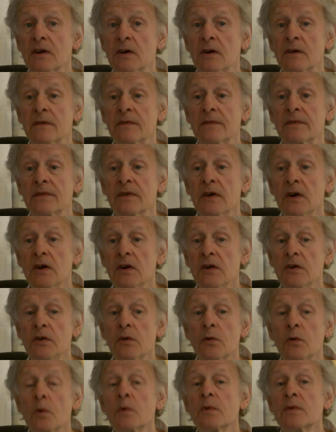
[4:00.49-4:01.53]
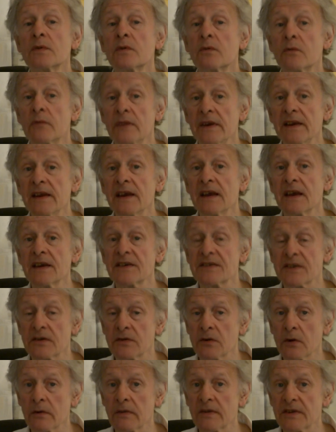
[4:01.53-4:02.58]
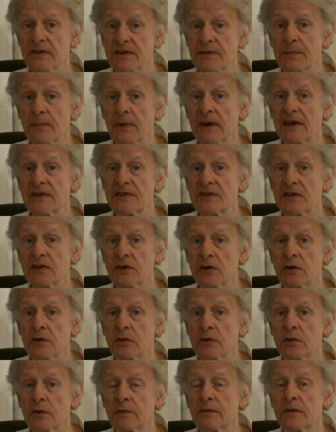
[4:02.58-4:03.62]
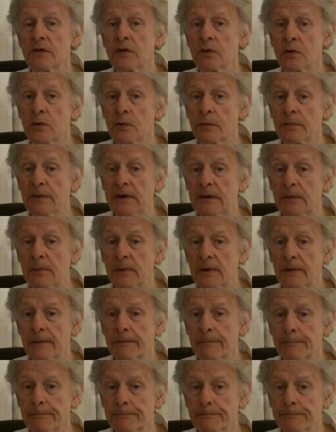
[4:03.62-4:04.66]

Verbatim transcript: of your own readings and your, the spreads that you do for your people.